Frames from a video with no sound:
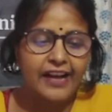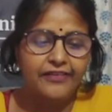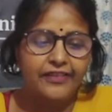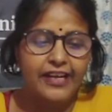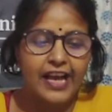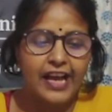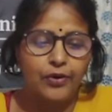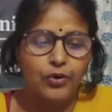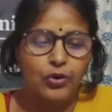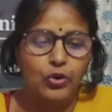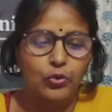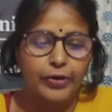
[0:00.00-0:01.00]
narrow
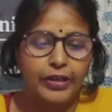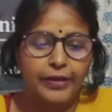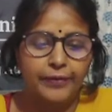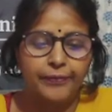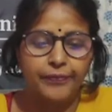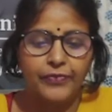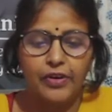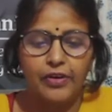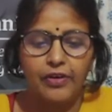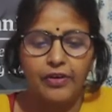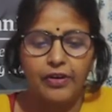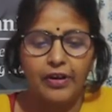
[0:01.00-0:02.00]
lumen
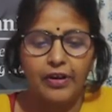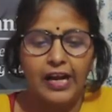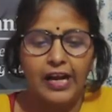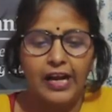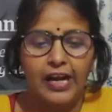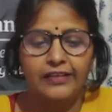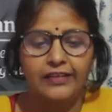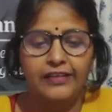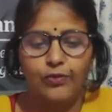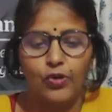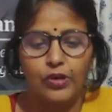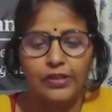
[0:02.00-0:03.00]
and thick
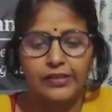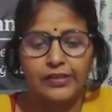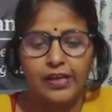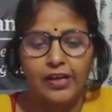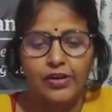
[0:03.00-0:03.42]
walls.